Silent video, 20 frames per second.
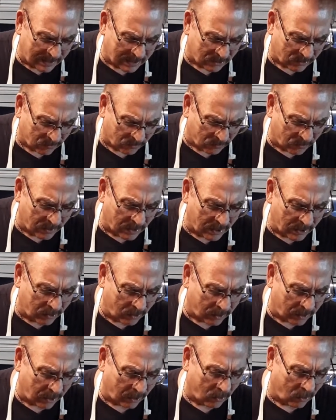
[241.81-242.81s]
this really
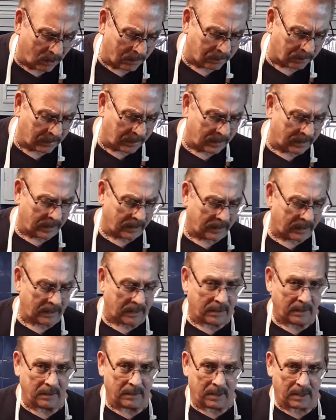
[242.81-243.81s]
good incorporated, that
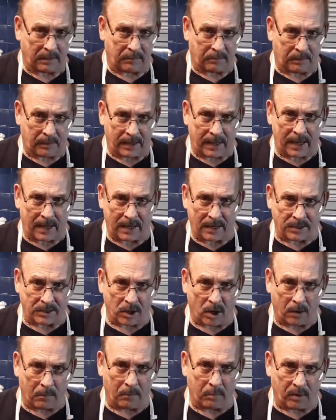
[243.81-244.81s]
the bananas
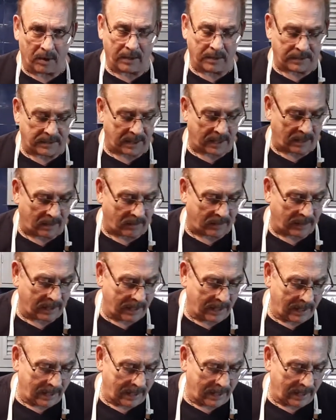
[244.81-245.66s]
all break down,